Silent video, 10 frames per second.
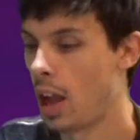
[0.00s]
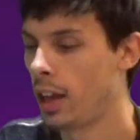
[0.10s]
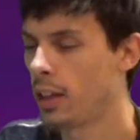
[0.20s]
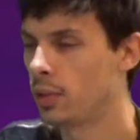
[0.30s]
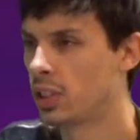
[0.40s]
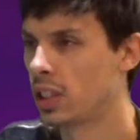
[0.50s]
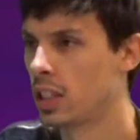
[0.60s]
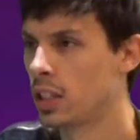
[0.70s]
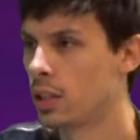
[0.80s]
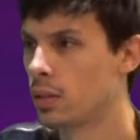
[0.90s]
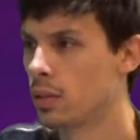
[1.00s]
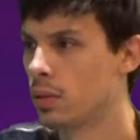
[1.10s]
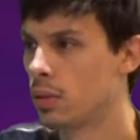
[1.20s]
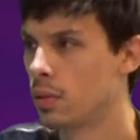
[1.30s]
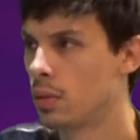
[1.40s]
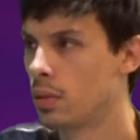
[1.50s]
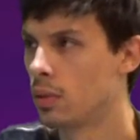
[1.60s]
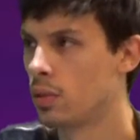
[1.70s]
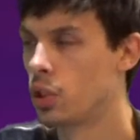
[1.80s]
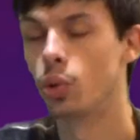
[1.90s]
I've seen
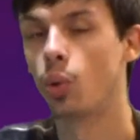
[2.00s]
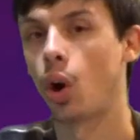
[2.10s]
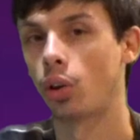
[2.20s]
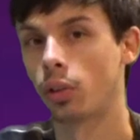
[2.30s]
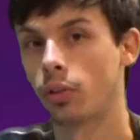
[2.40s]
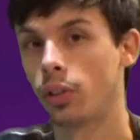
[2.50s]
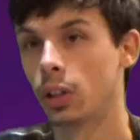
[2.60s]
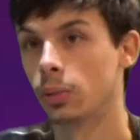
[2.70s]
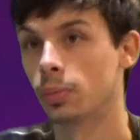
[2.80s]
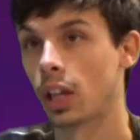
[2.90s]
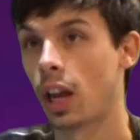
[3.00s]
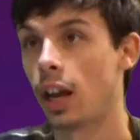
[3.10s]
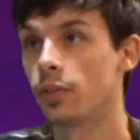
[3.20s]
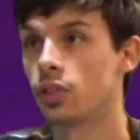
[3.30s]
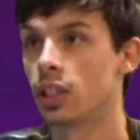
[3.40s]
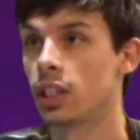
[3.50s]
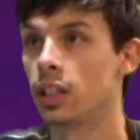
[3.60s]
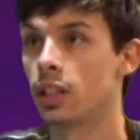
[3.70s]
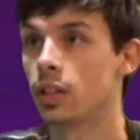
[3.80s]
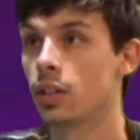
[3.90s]
two horror films. I've
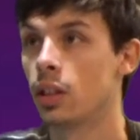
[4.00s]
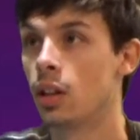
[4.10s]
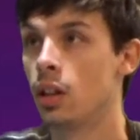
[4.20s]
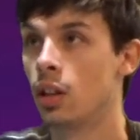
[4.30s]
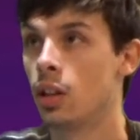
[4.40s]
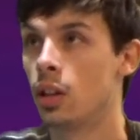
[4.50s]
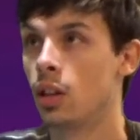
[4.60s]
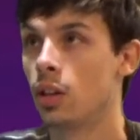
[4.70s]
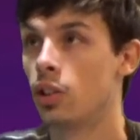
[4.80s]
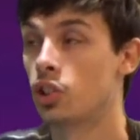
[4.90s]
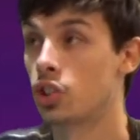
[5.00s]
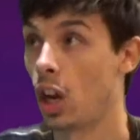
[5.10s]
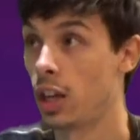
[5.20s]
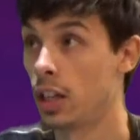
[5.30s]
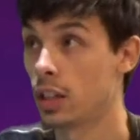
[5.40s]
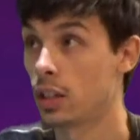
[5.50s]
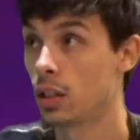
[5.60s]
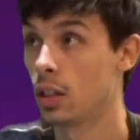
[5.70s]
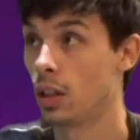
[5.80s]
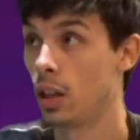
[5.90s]
seen The
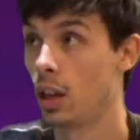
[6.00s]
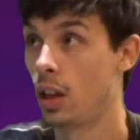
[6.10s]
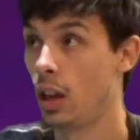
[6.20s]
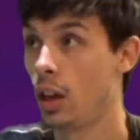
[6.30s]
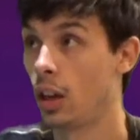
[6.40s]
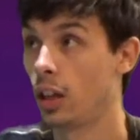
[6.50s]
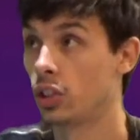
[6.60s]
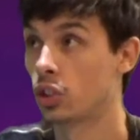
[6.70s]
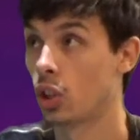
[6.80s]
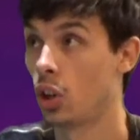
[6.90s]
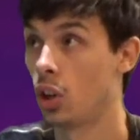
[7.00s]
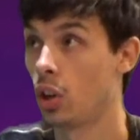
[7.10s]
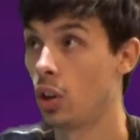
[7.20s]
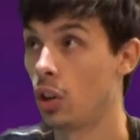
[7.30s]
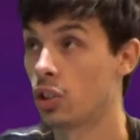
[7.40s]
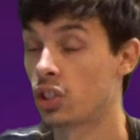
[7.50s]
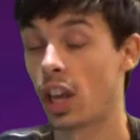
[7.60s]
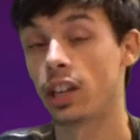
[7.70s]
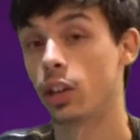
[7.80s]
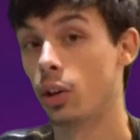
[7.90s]
Shining, and I saw
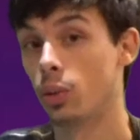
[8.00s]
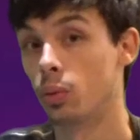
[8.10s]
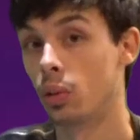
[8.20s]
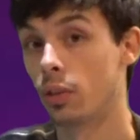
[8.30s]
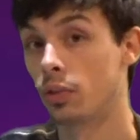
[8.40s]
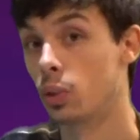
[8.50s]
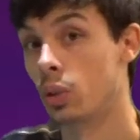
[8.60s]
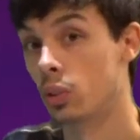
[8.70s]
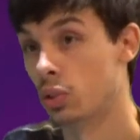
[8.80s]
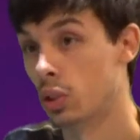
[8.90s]
Psycho a few years